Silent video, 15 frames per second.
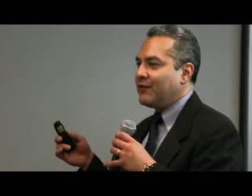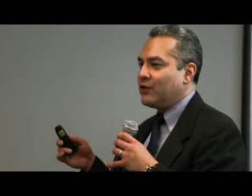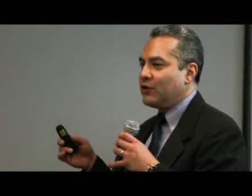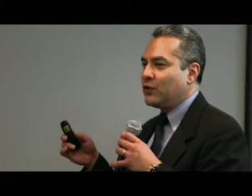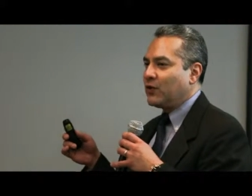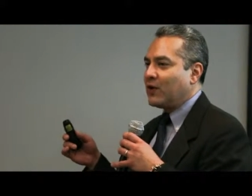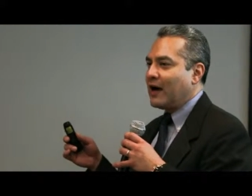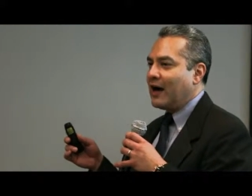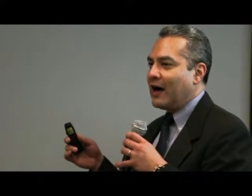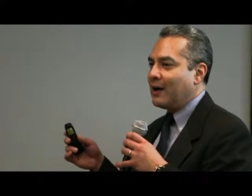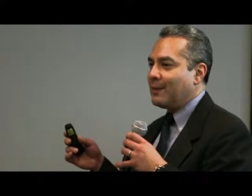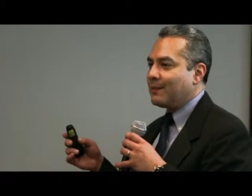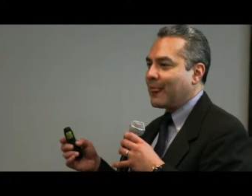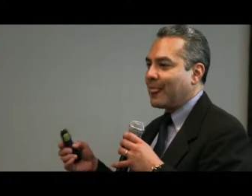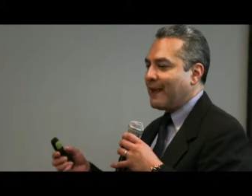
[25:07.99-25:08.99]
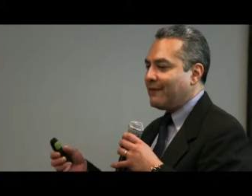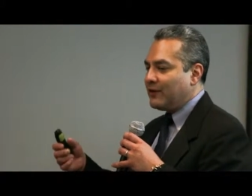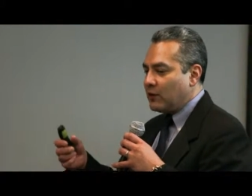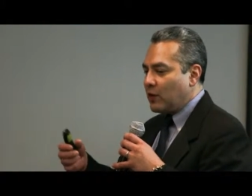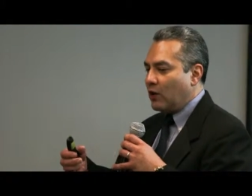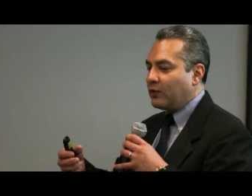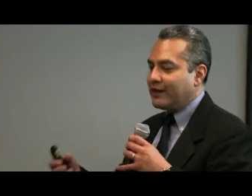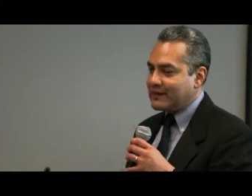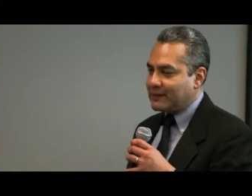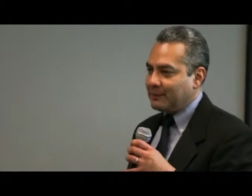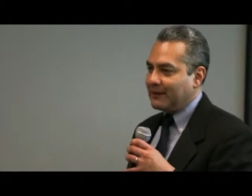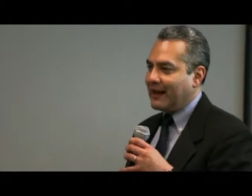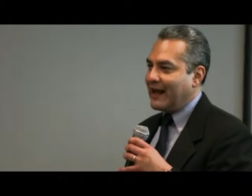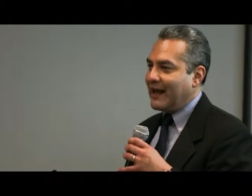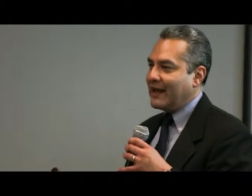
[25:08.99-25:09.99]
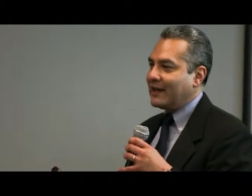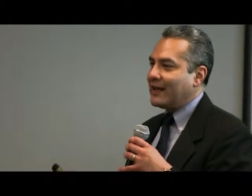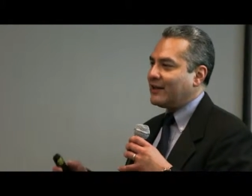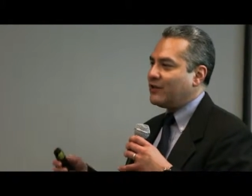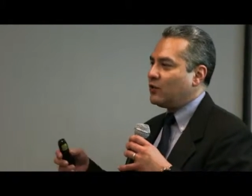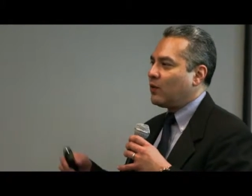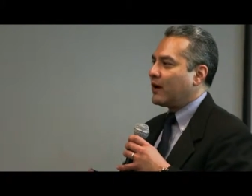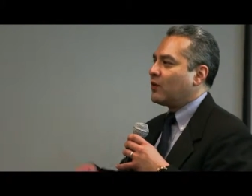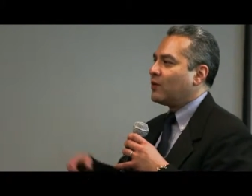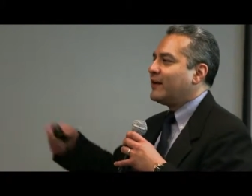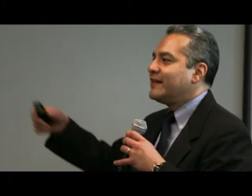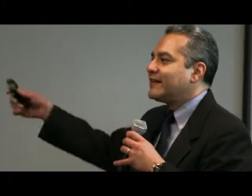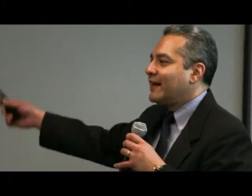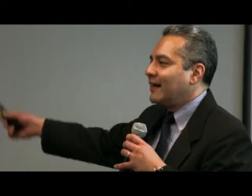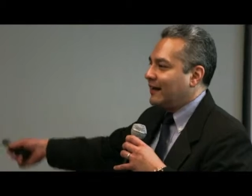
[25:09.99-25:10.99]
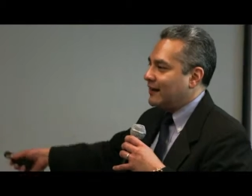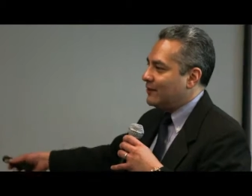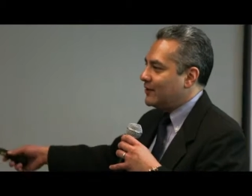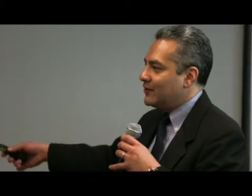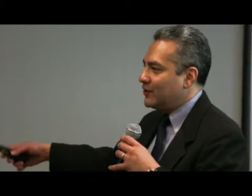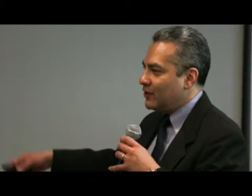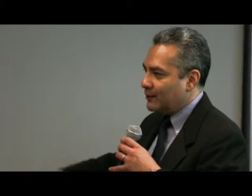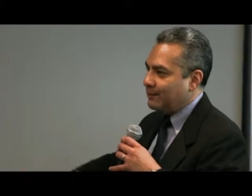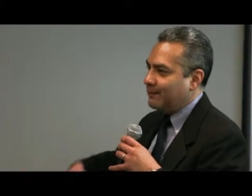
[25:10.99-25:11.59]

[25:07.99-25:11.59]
you own this plane and you want to resell it, which